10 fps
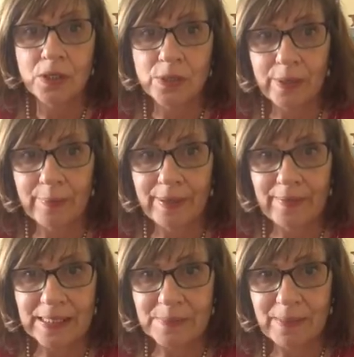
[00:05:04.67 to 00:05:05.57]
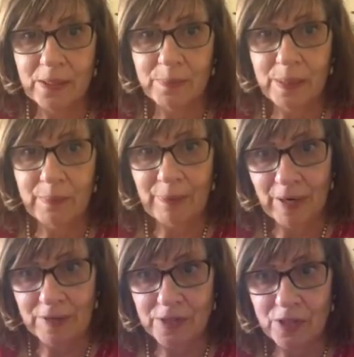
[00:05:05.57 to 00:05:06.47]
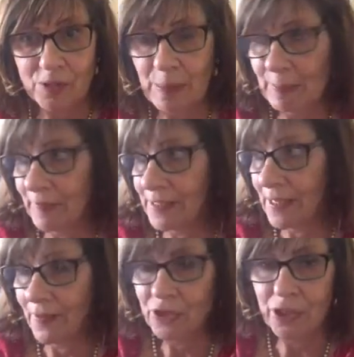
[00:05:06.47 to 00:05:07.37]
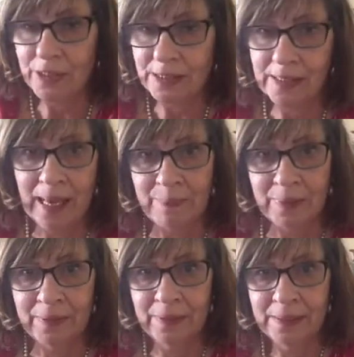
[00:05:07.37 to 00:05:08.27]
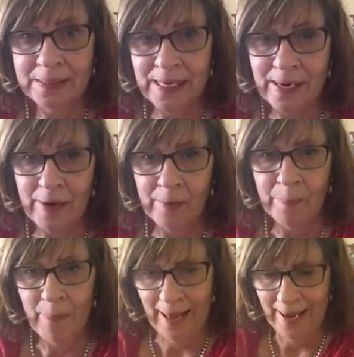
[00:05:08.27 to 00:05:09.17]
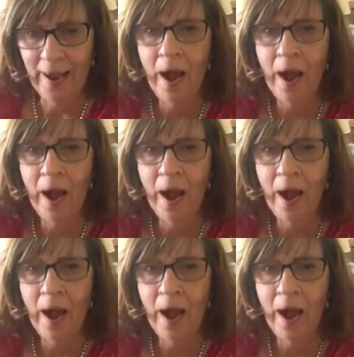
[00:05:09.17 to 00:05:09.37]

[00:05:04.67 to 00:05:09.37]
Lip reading: So anyway, that's my little bit of progress notes. Remember, if it's not in the chart, it didn't happen. Take care. Bye.